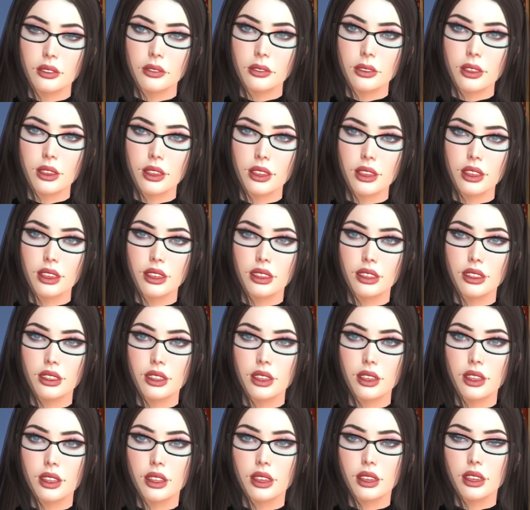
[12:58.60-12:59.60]
man, even
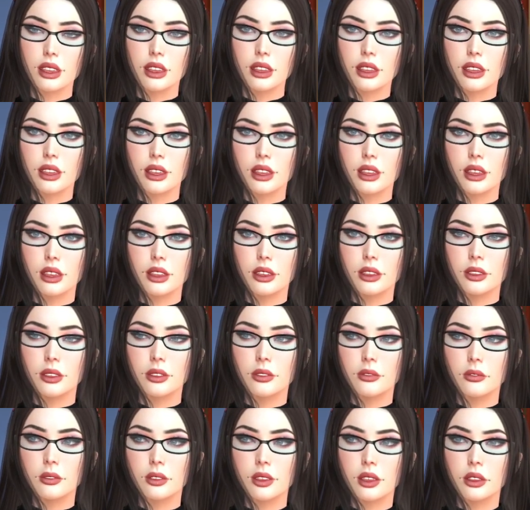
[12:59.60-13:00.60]
talking about it,
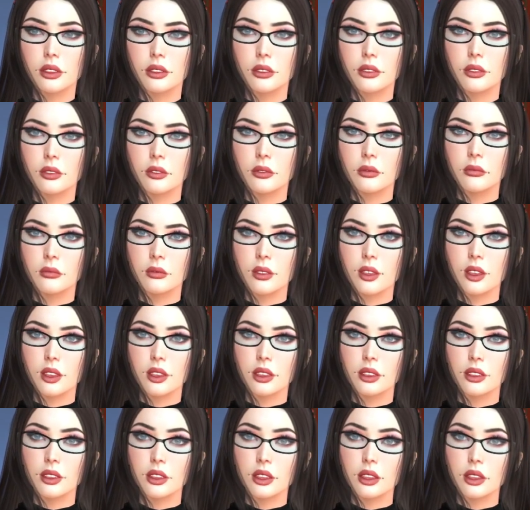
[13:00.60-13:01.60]
I feel
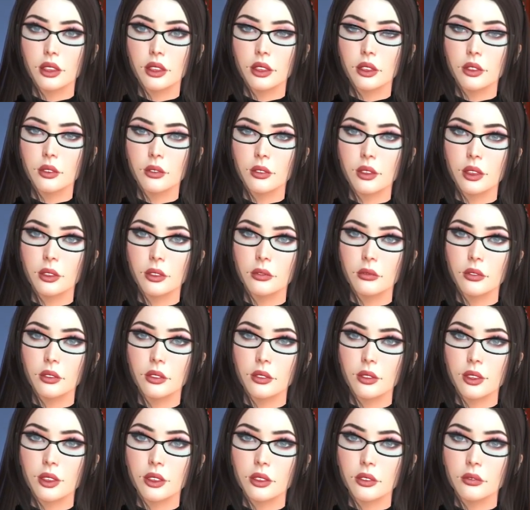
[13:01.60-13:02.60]
the
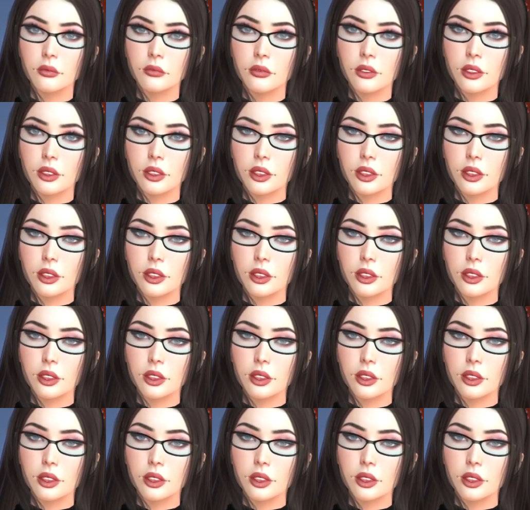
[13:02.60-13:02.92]
cringe just